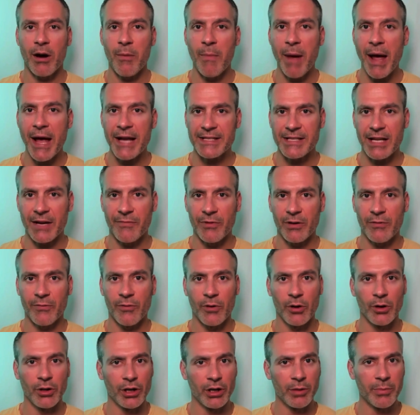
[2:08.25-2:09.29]
max effort
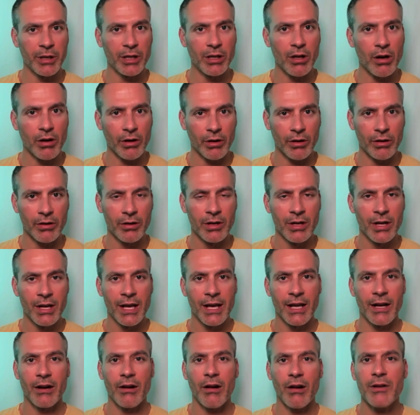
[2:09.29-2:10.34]
for a little bit longer,
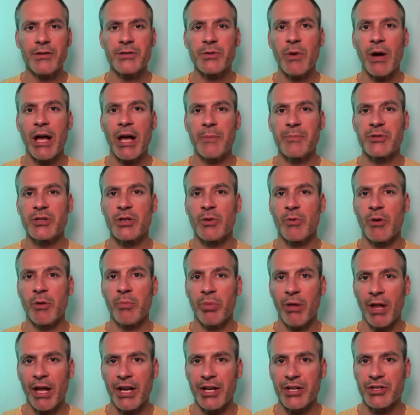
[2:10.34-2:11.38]
and it also helps to
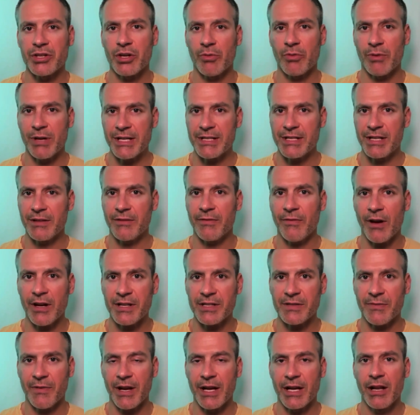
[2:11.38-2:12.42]
replenish creatine
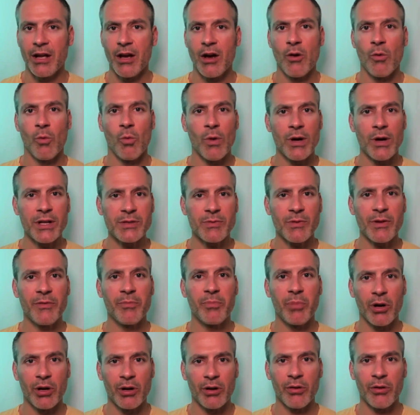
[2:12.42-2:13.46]
phosphate once
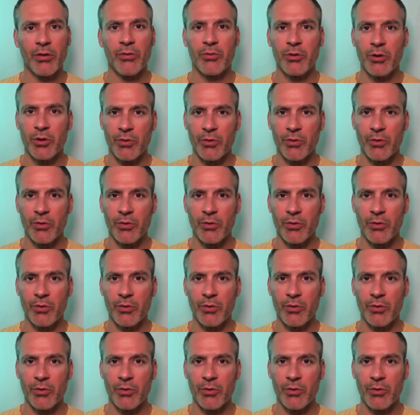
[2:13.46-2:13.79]
we've burned through